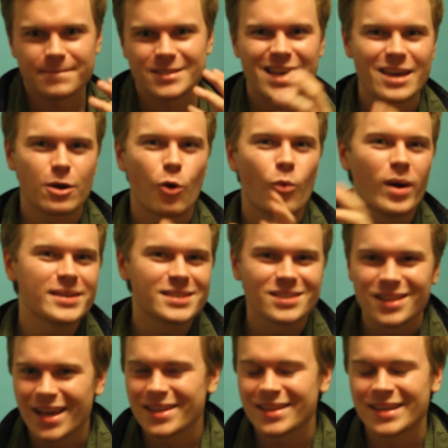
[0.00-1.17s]
take away
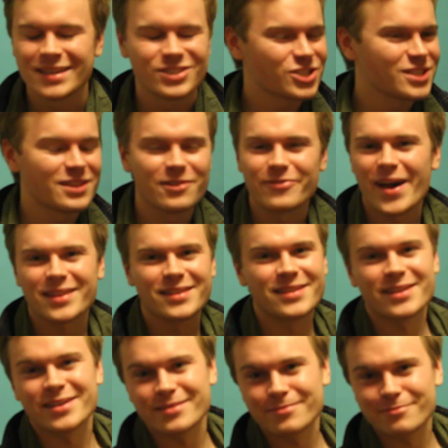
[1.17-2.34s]
slightly and just in the fact
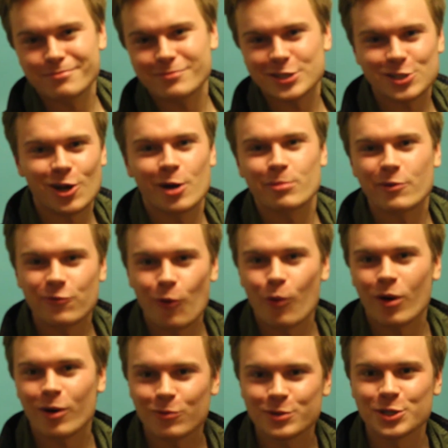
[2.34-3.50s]
that the song
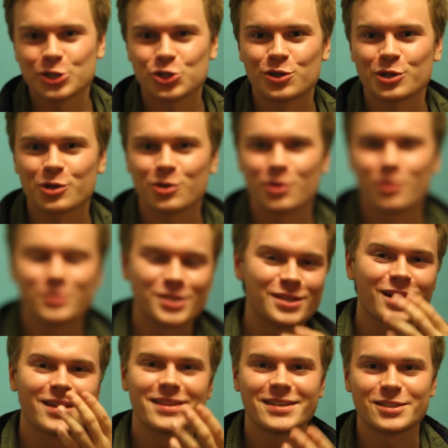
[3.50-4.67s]
before it really should have closed and
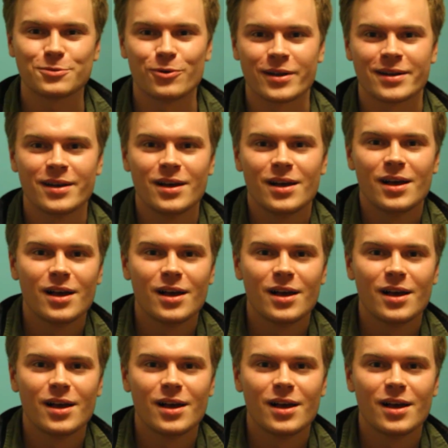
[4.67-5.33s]
not this one.